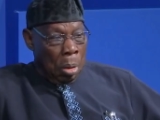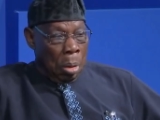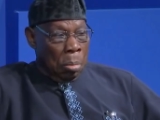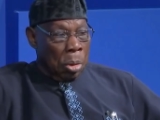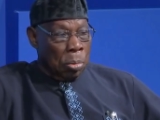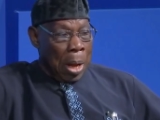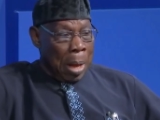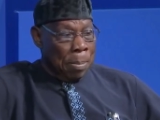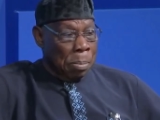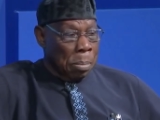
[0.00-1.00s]
We
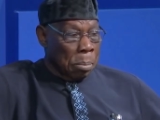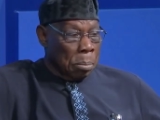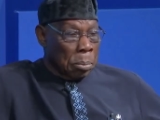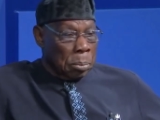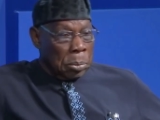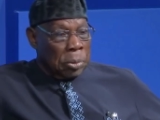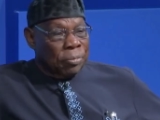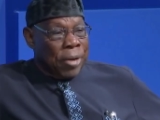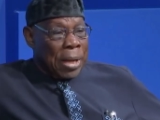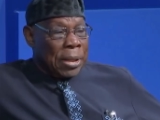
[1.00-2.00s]
were
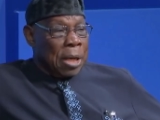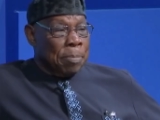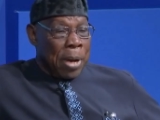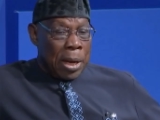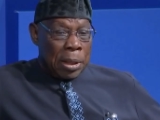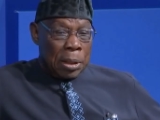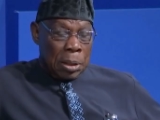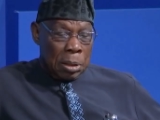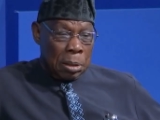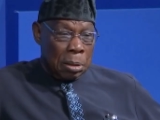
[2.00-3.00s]
invited by
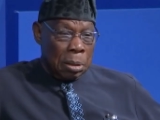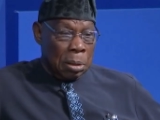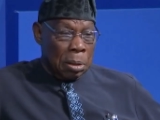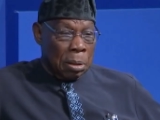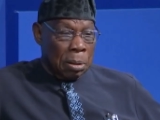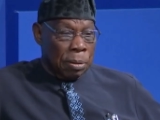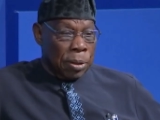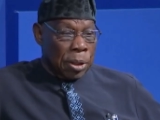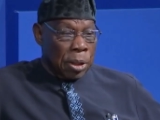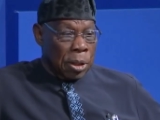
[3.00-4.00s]

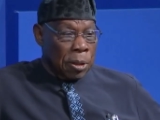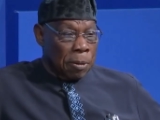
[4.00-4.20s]
the